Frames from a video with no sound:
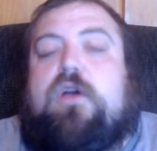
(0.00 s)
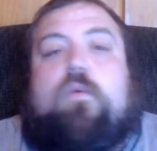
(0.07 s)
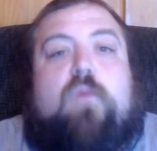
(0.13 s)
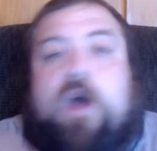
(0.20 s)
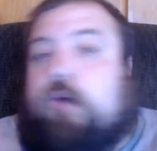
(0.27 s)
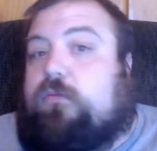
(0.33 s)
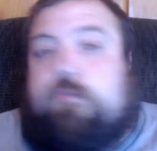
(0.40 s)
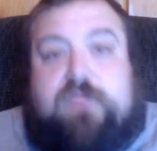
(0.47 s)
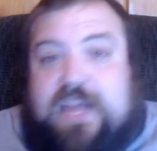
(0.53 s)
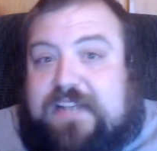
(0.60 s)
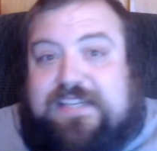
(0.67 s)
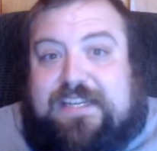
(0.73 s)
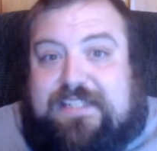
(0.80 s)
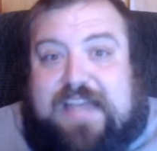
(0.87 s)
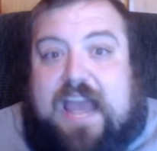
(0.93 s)
well,
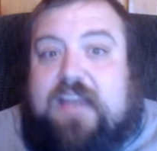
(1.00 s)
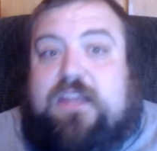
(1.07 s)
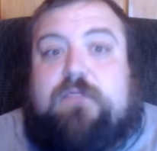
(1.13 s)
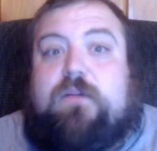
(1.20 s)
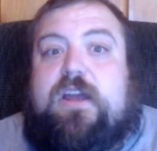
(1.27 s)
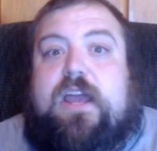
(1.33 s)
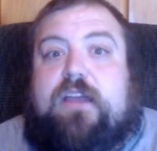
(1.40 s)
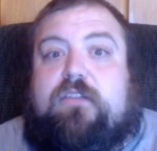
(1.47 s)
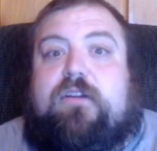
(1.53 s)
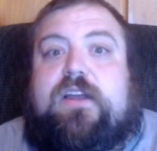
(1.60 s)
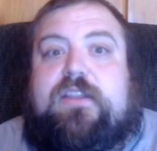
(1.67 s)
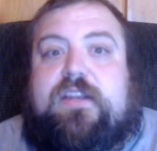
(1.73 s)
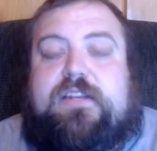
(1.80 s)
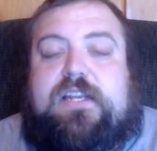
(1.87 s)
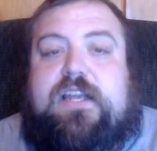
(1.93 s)
that's exactly what Hillary
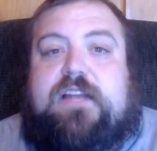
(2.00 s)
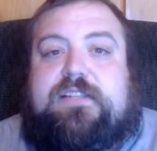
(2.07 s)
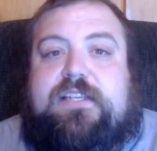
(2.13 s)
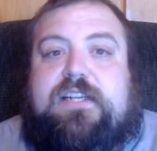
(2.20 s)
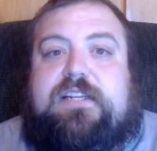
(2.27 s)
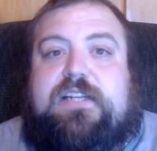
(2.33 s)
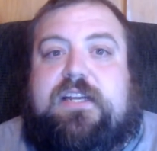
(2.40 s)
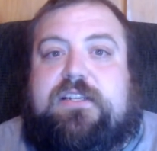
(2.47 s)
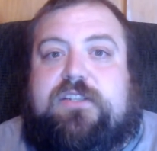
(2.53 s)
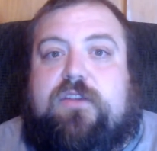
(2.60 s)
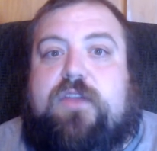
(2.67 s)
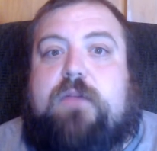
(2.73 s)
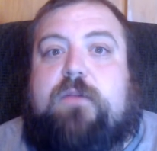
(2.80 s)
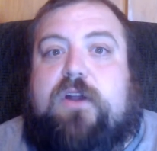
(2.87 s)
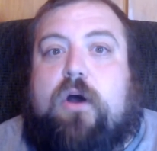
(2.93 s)
and the DNC did, so
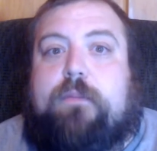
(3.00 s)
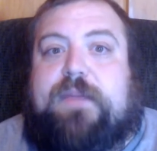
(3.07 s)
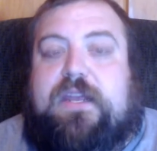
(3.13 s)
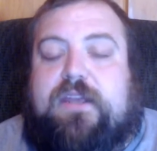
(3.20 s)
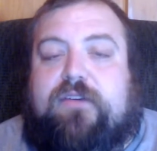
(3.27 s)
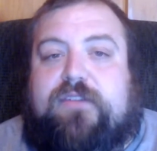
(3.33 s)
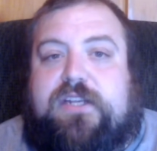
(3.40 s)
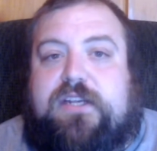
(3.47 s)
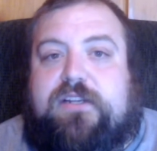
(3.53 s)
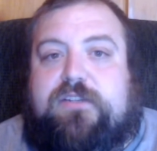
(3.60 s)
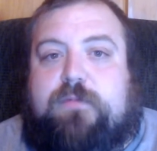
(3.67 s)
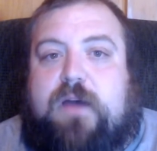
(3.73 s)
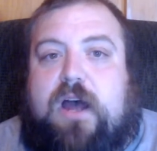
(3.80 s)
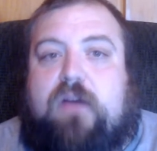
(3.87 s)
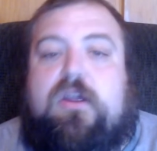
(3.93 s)
they would all be guilty as
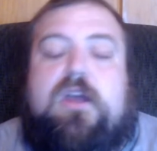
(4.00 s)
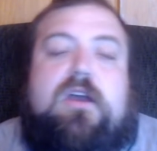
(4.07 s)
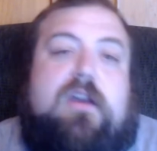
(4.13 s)
well.